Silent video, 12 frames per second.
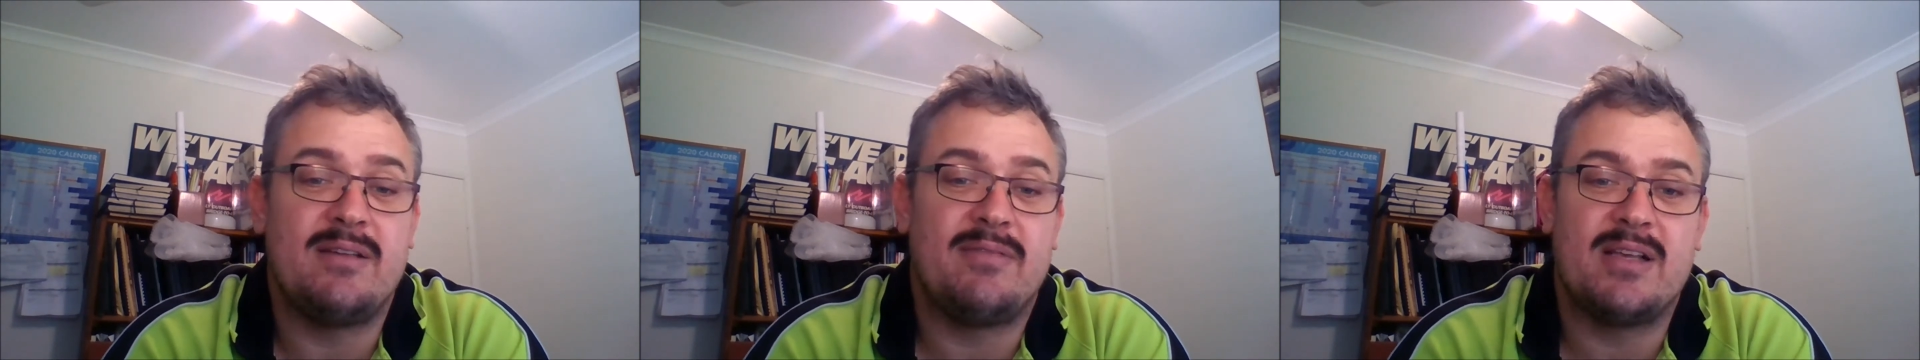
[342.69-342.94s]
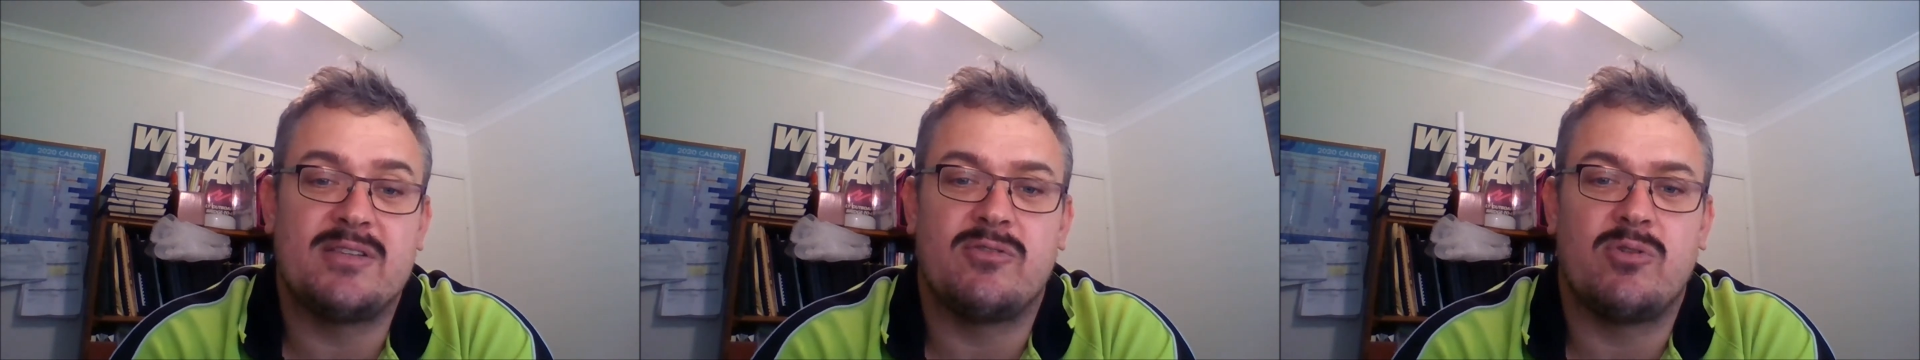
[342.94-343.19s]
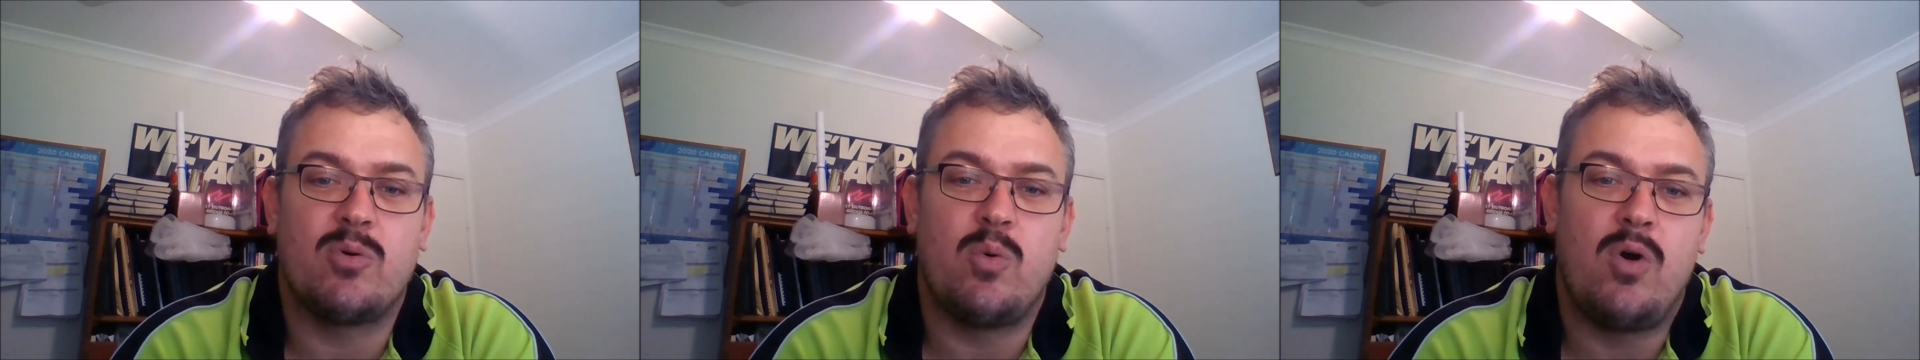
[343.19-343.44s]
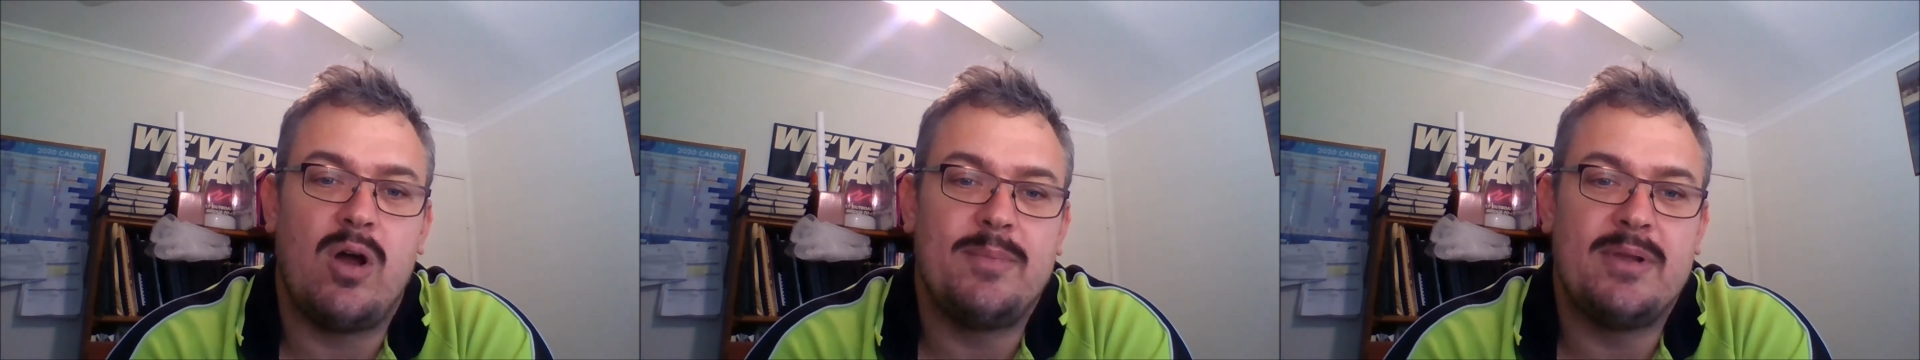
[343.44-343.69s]
if that's a
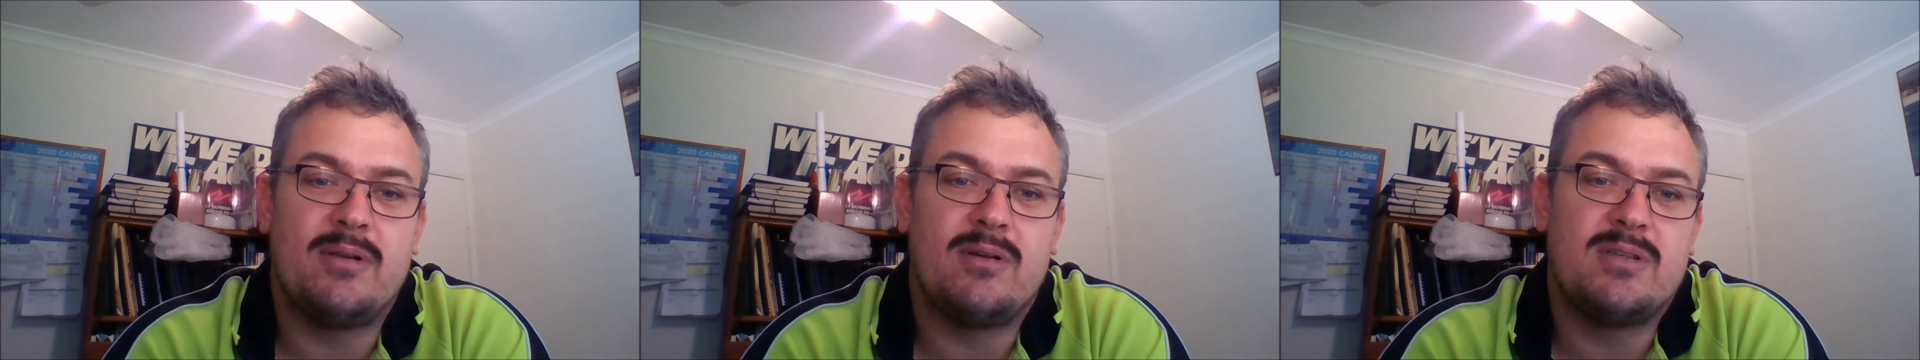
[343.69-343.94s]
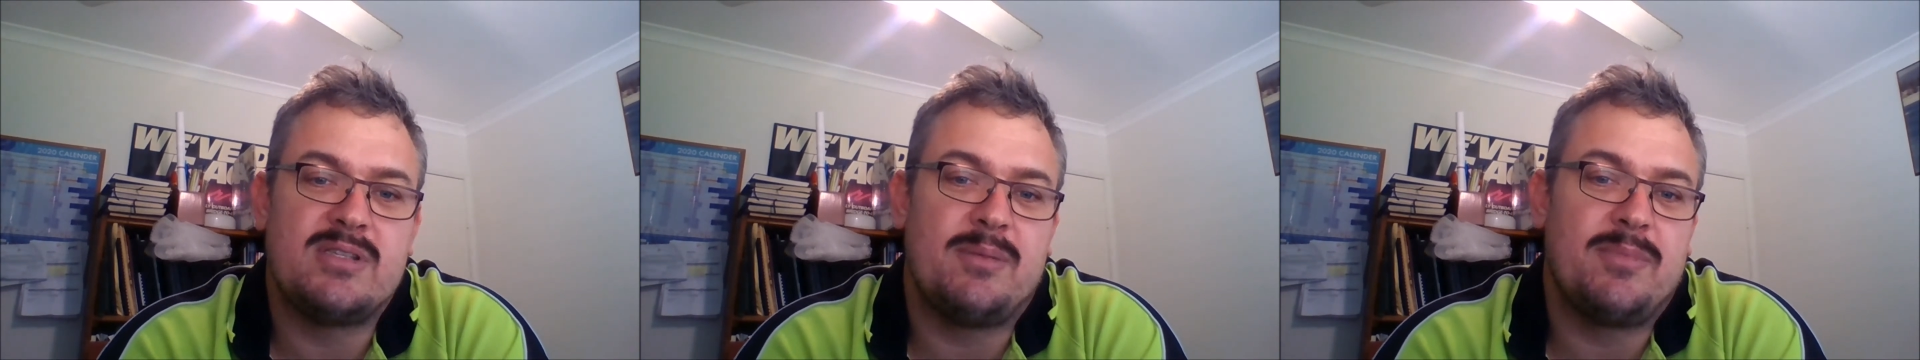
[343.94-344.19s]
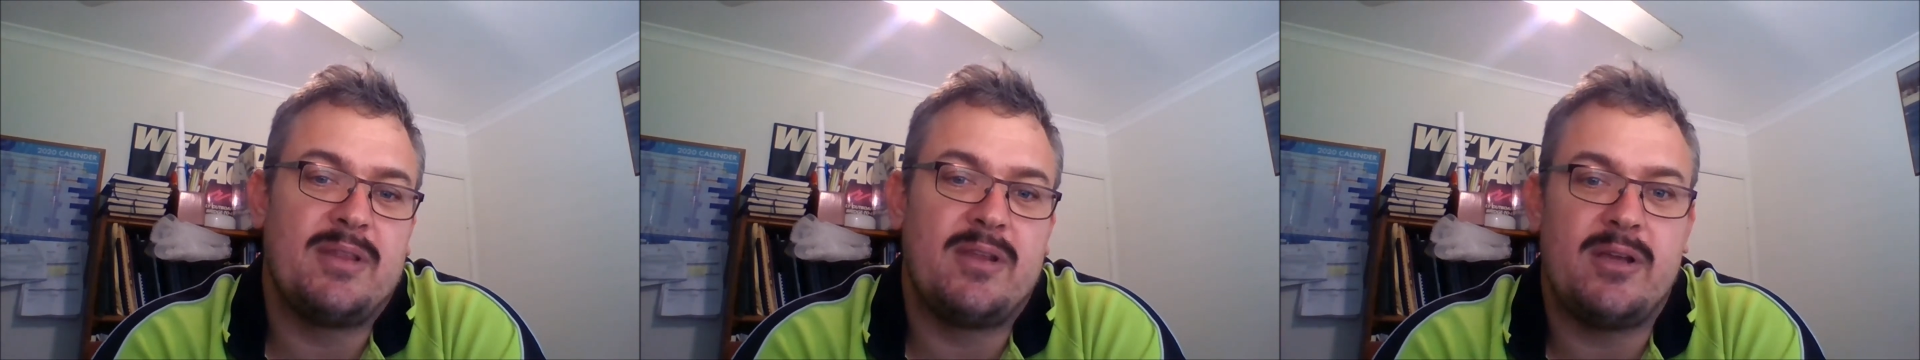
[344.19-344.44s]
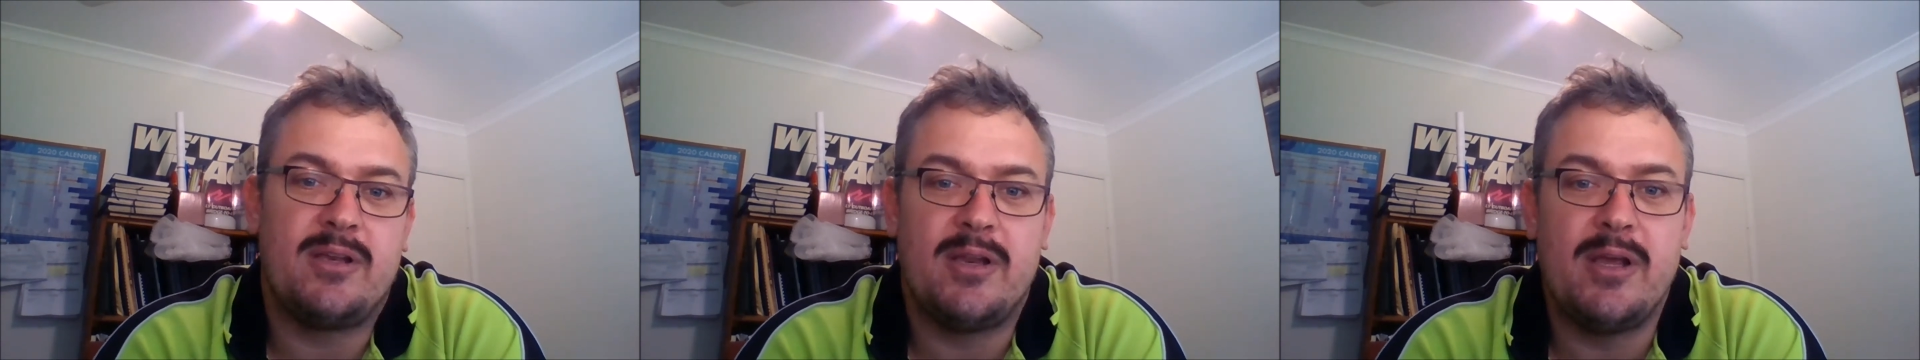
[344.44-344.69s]
requirement and something
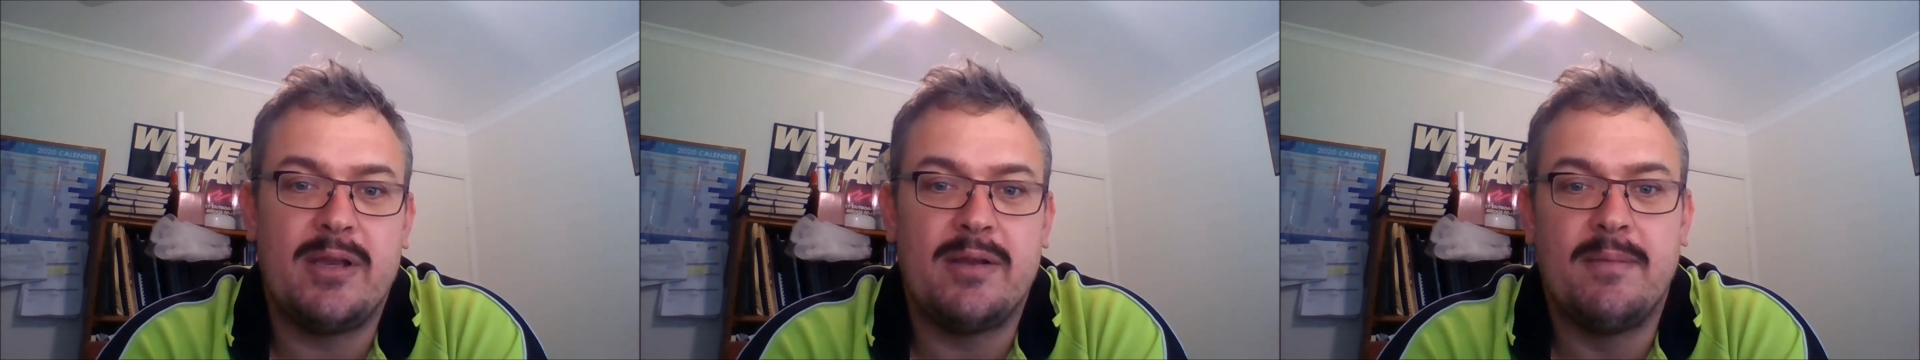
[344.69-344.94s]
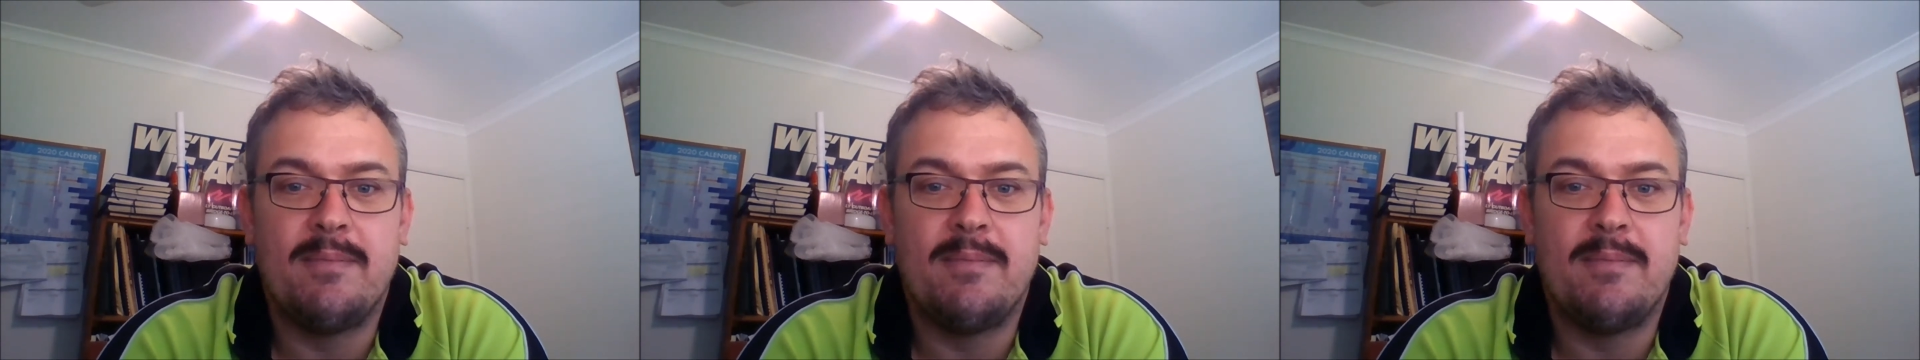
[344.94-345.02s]
that you need.